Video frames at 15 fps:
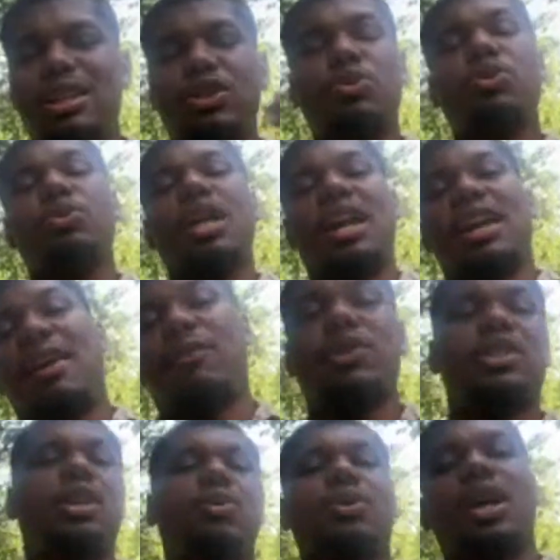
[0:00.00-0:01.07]
you do that every
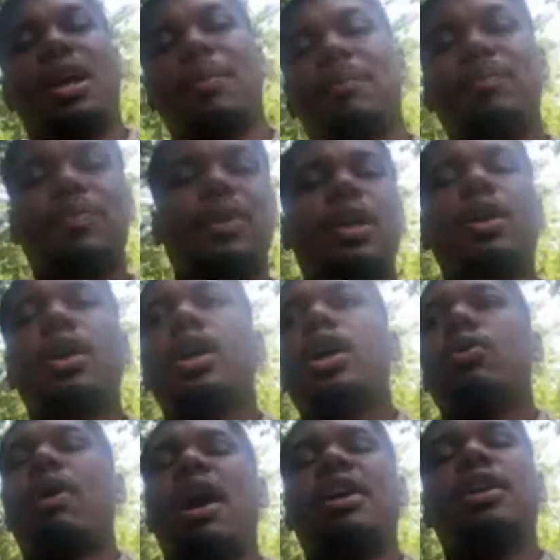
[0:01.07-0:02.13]
single day,
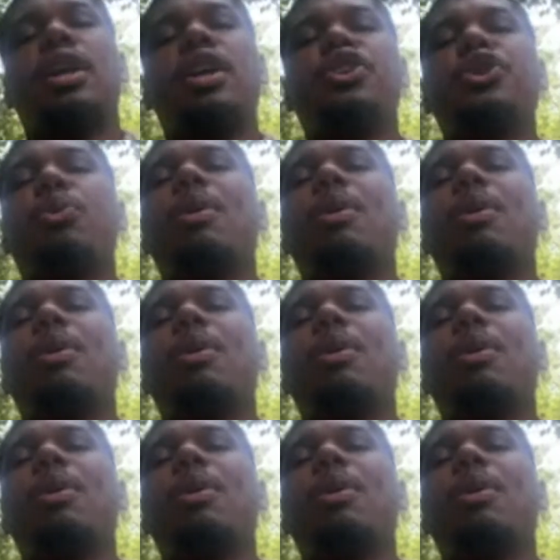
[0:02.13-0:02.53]
right? You